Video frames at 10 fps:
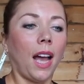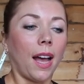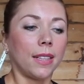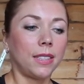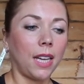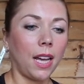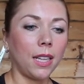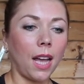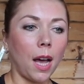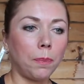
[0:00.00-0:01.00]
And
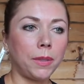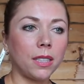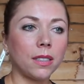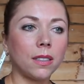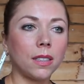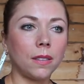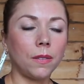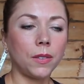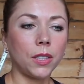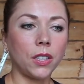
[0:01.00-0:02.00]
then up till
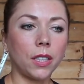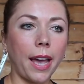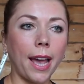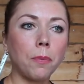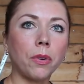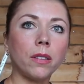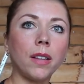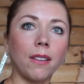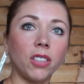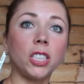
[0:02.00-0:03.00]
April
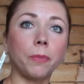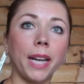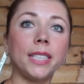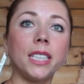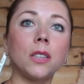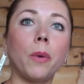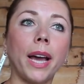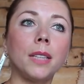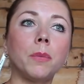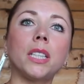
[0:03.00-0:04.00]
I reached my ideal
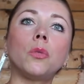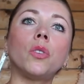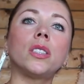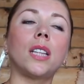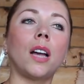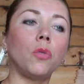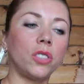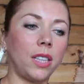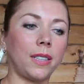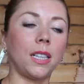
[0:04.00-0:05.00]
weight, but I
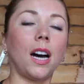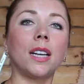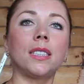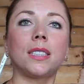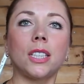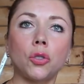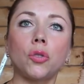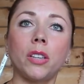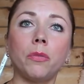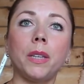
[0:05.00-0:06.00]
wasn't as hard as I
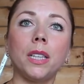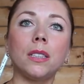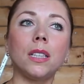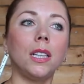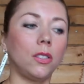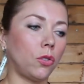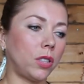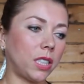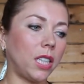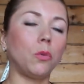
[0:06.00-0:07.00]
should have been, so
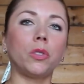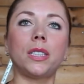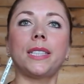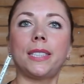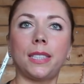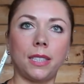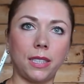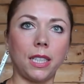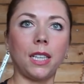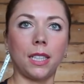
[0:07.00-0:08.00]
the skin wasn't as
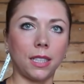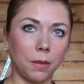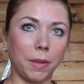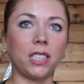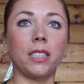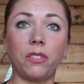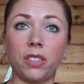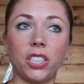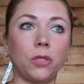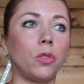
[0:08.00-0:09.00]
thin and the muscle
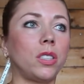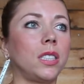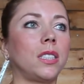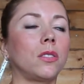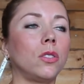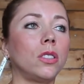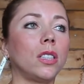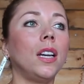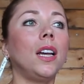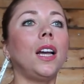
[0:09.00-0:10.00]
definition wasn't as good.
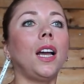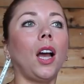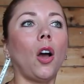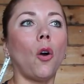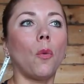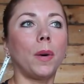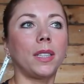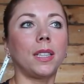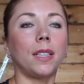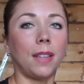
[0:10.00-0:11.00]

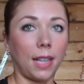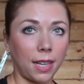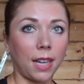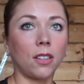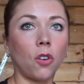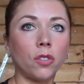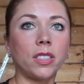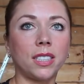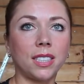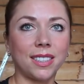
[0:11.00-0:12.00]
But then I
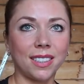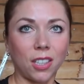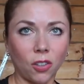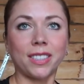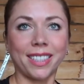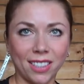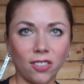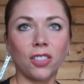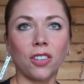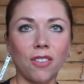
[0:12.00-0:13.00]
contacted
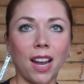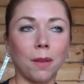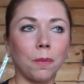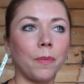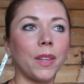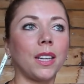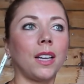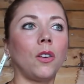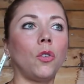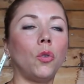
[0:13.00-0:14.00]
Dr. Graham,
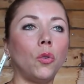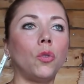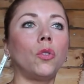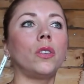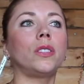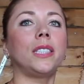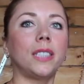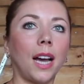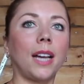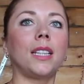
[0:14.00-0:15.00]
who
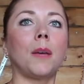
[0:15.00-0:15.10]
designed